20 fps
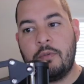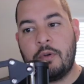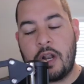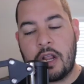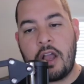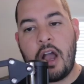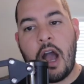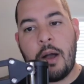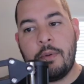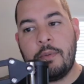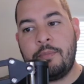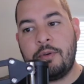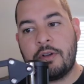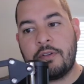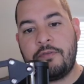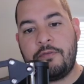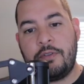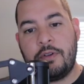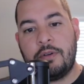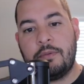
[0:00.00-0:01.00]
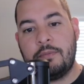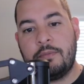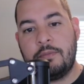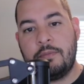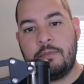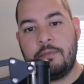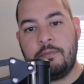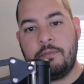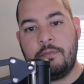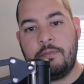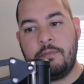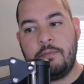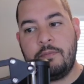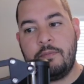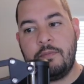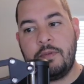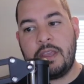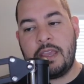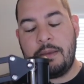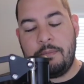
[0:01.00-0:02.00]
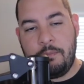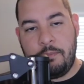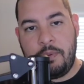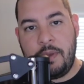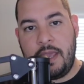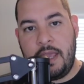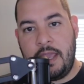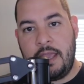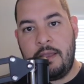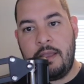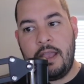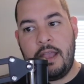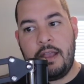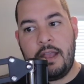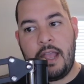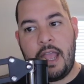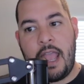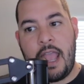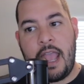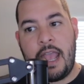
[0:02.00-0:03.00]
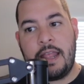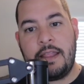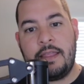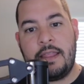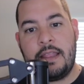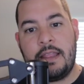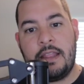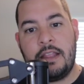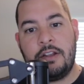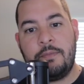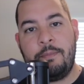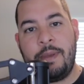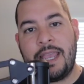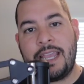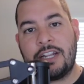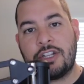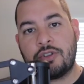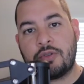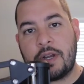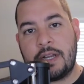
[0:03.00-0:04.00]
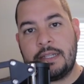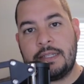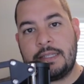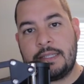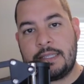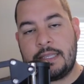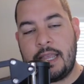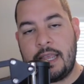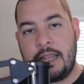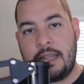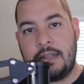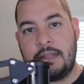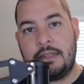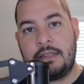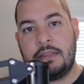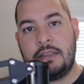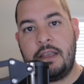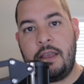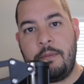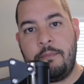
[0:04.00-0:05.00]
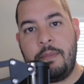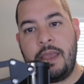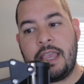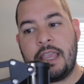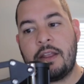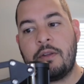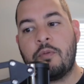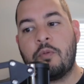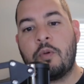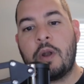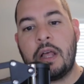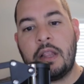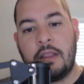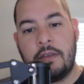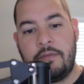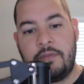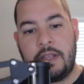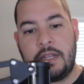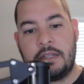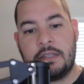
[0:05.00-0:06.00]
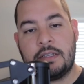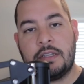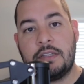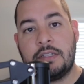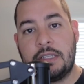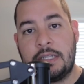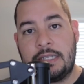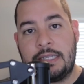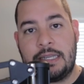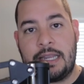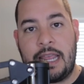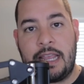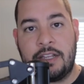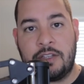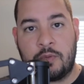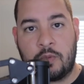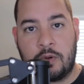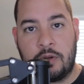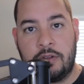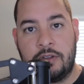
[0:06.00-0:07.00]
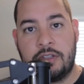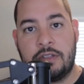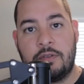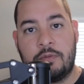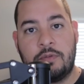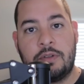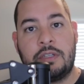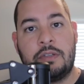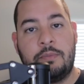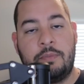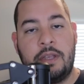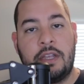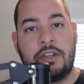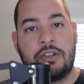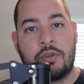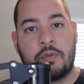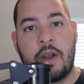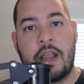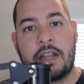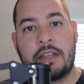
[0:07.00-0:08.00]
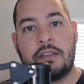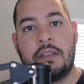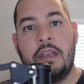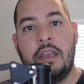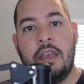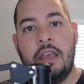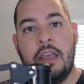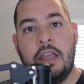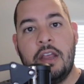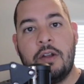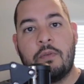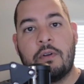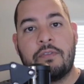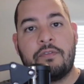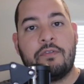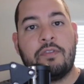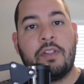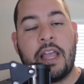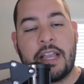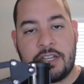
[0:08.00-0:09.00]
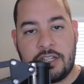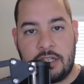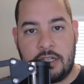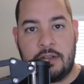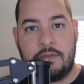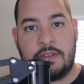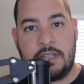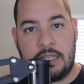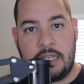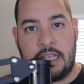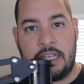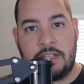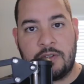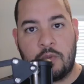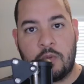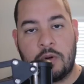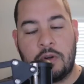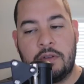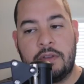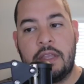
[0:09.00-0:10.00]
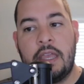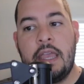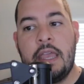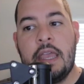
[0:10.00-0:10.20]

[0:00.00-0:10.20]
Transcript: what a comic book film can be, and make it transcend and make it relevant to today's world, to be a direct reflection of today's world.